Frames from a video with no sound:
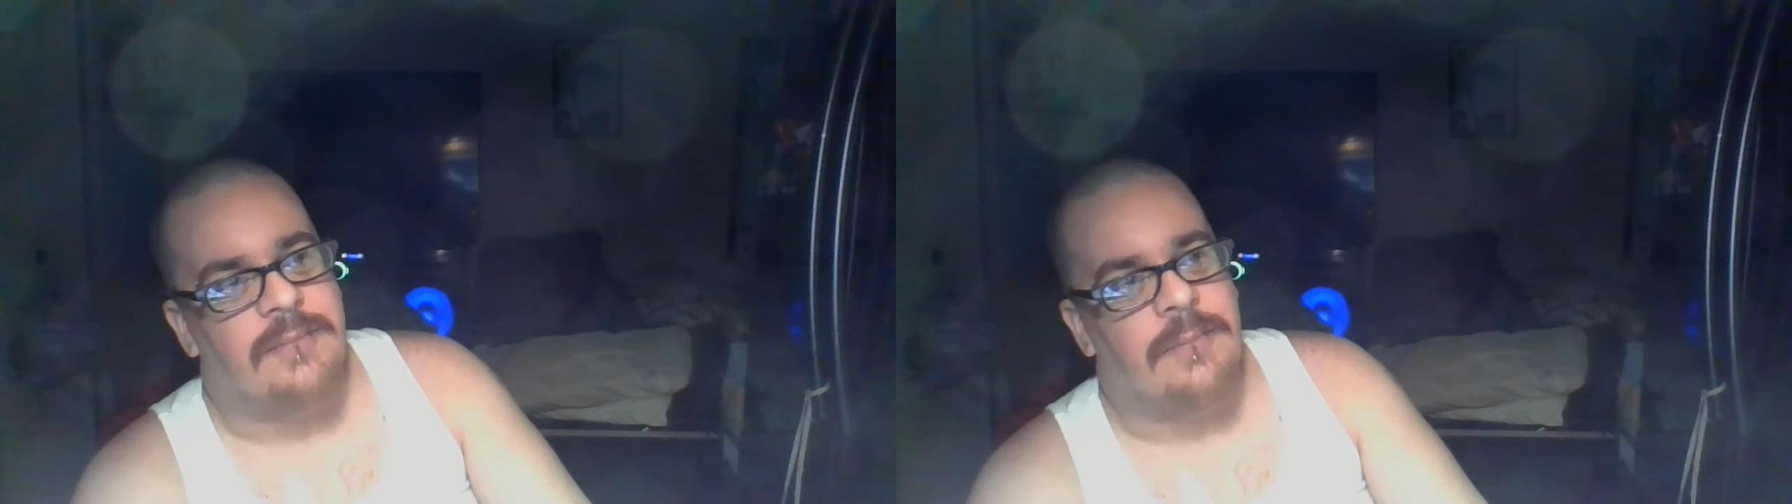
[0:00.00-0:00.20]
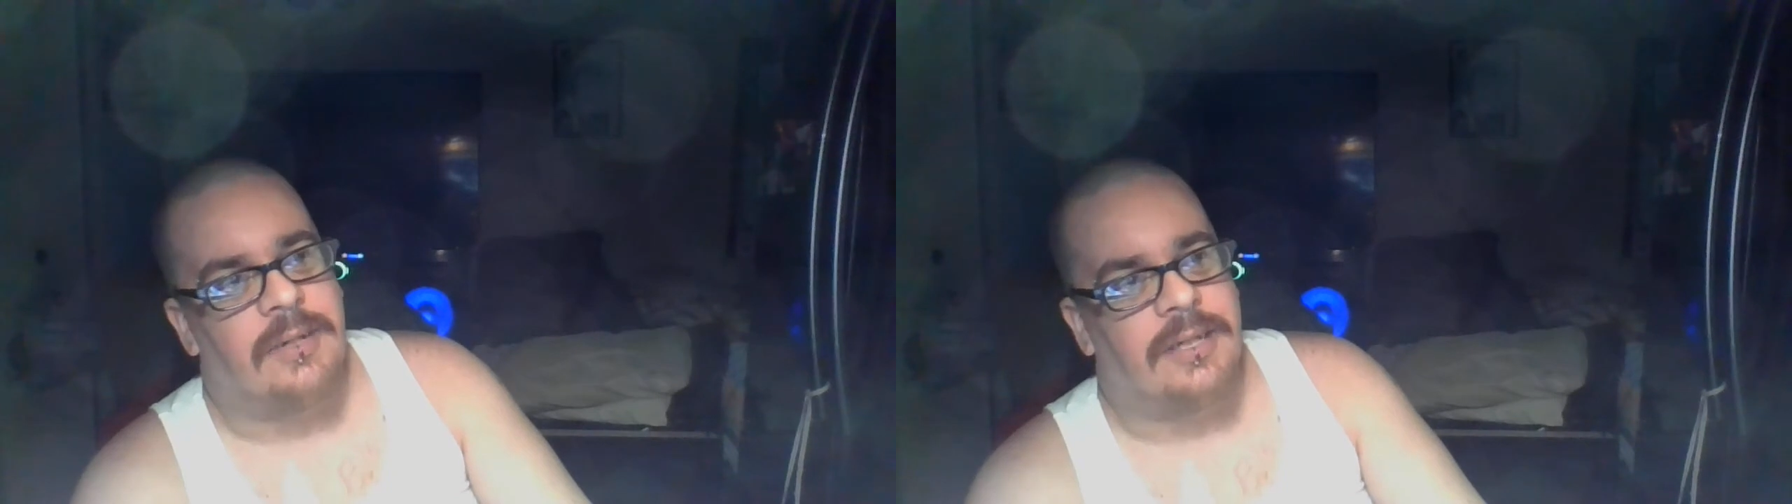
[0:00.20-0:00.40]
of
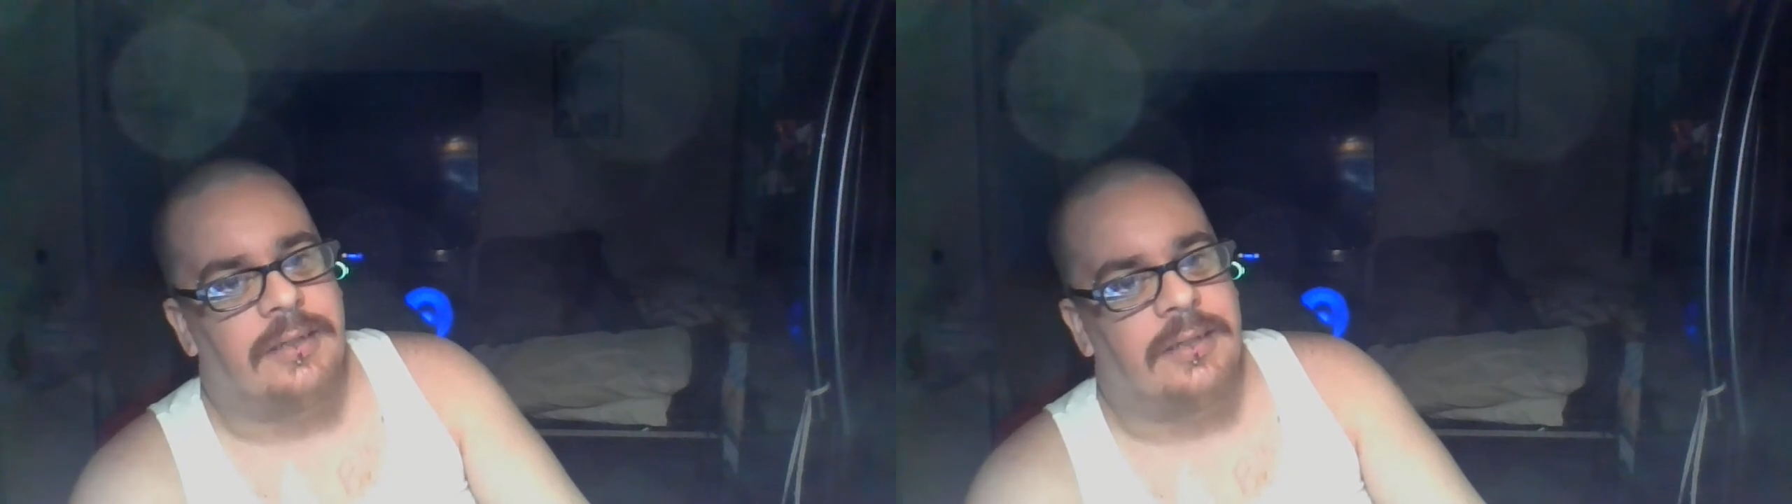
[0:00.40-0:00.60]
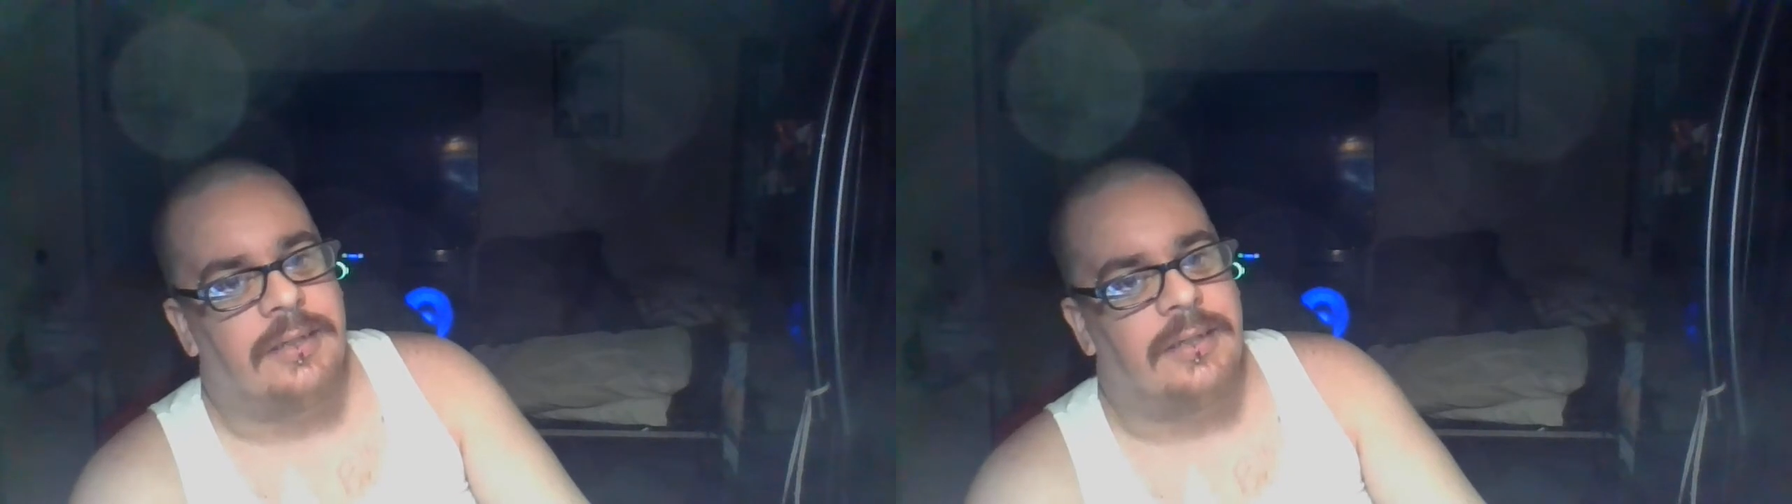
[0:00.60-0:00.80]
smell like
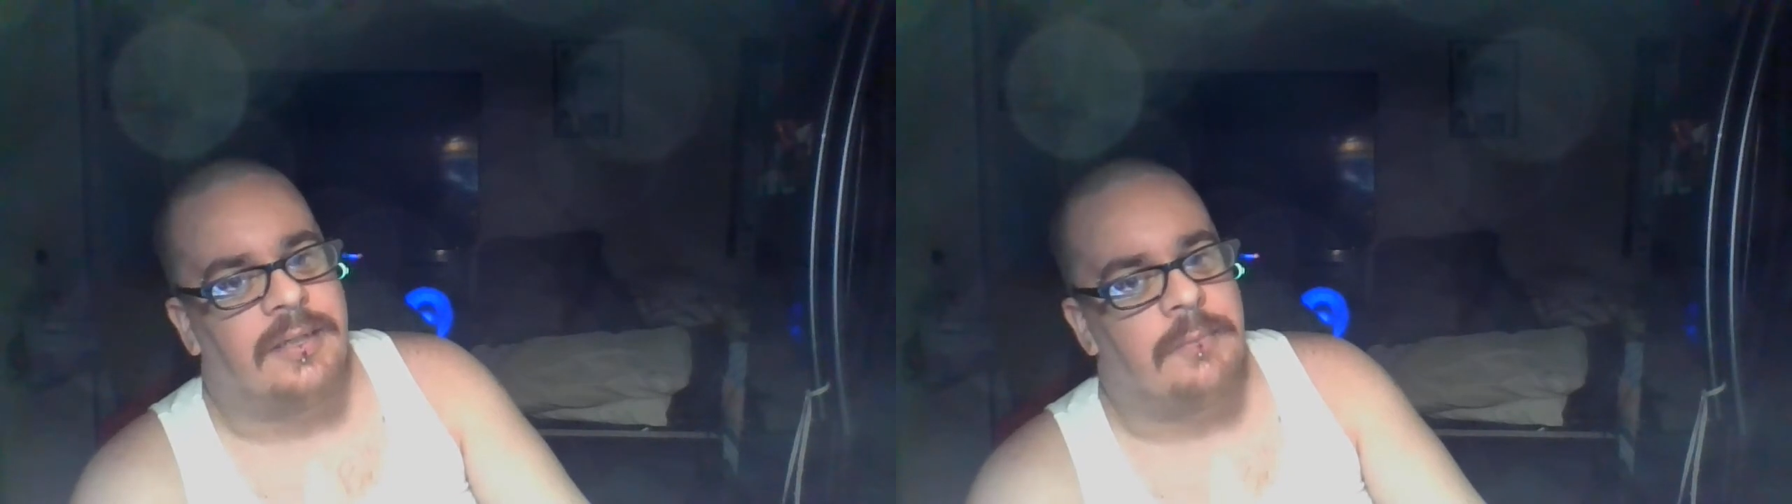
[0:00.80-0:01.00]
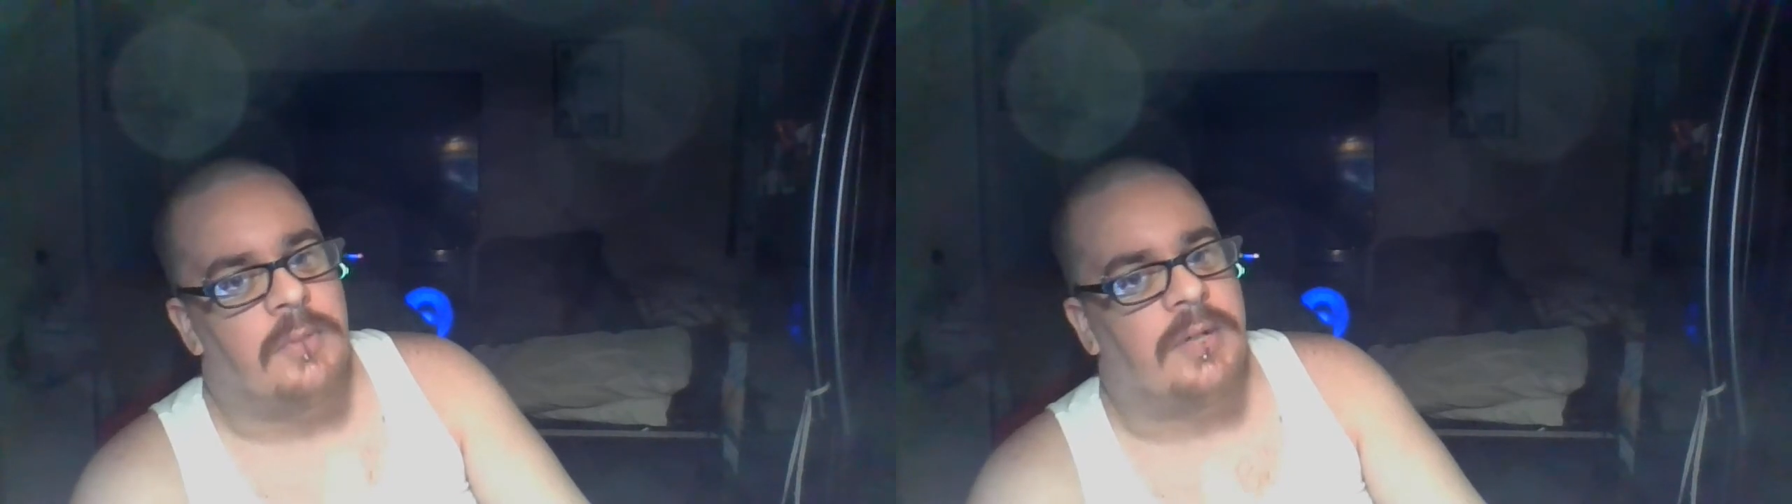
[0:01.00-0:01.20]
the
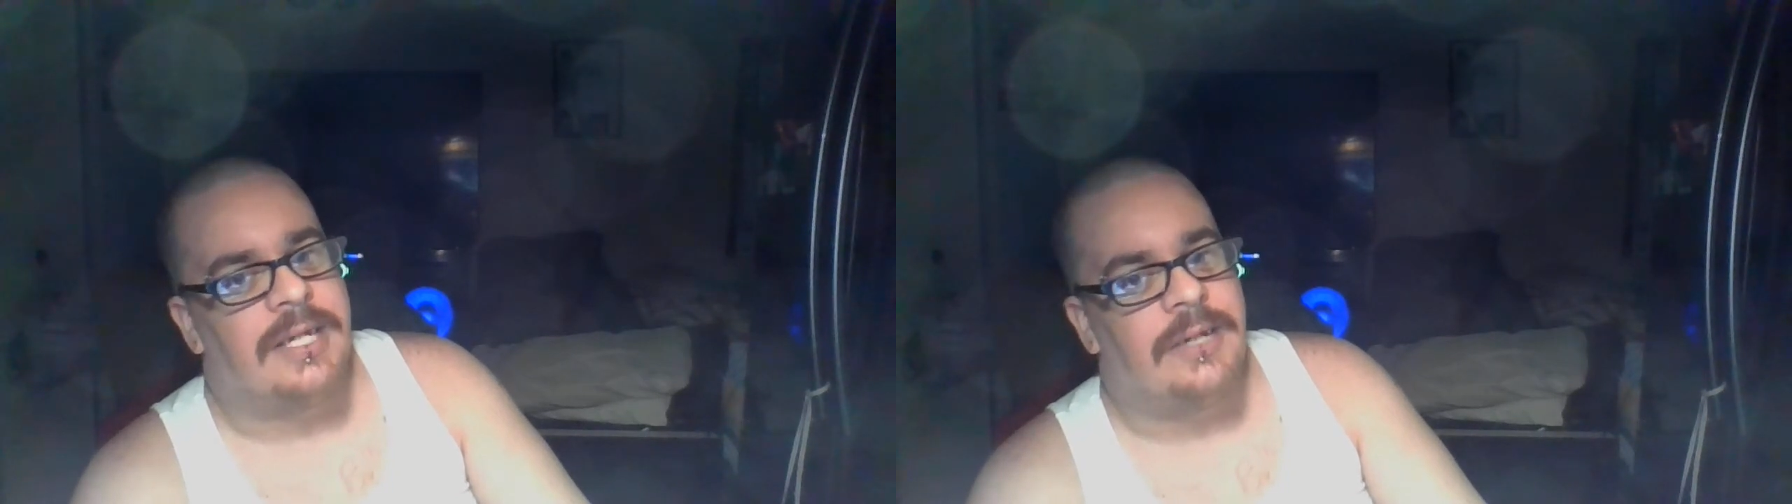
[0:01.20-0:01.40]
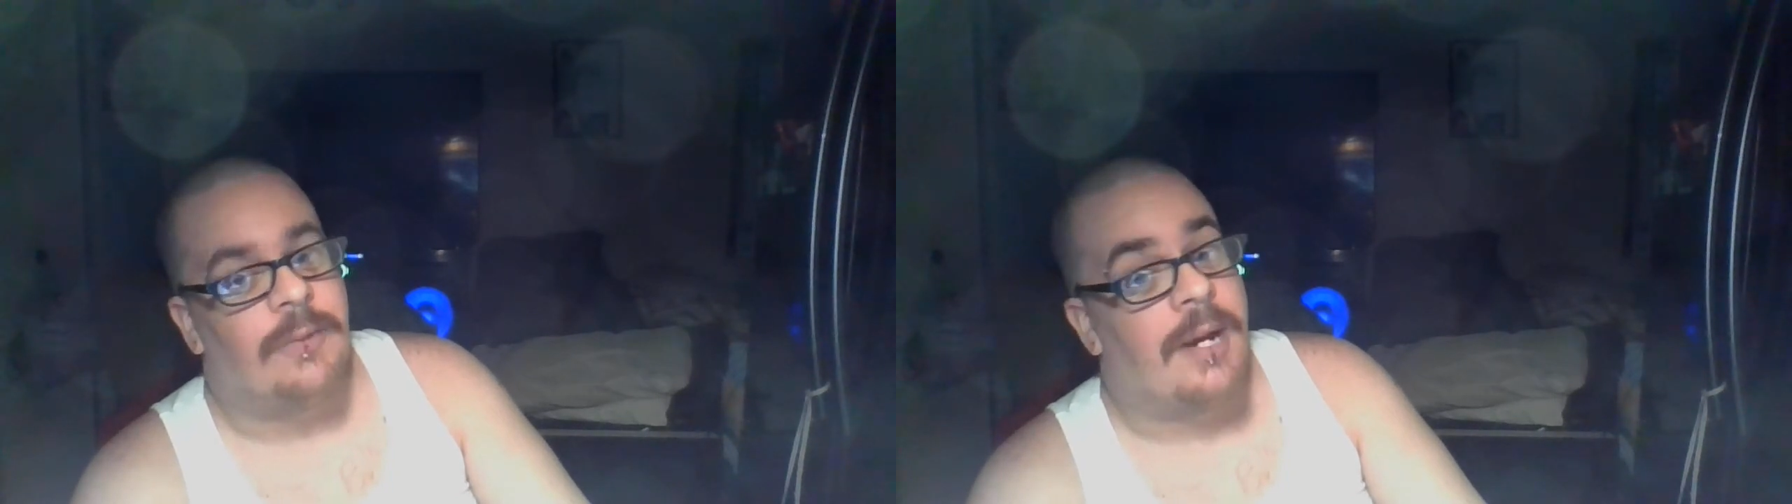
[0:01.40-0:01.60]

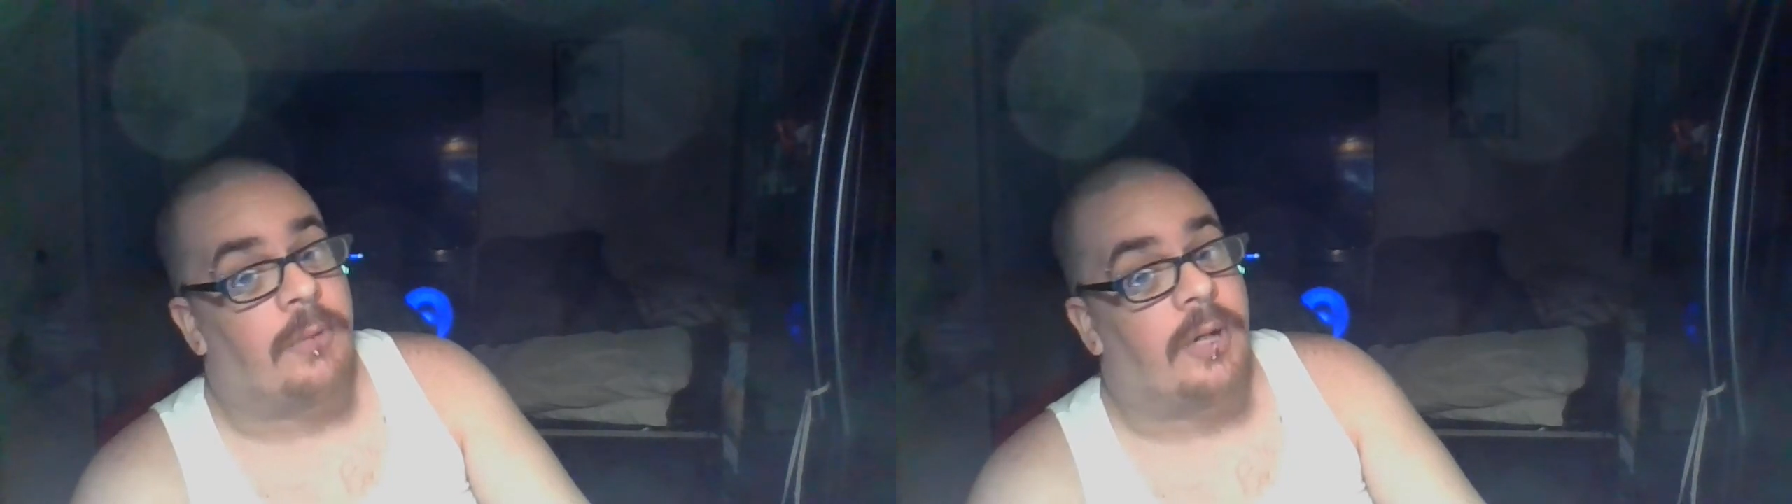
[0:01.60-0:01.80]
milky graham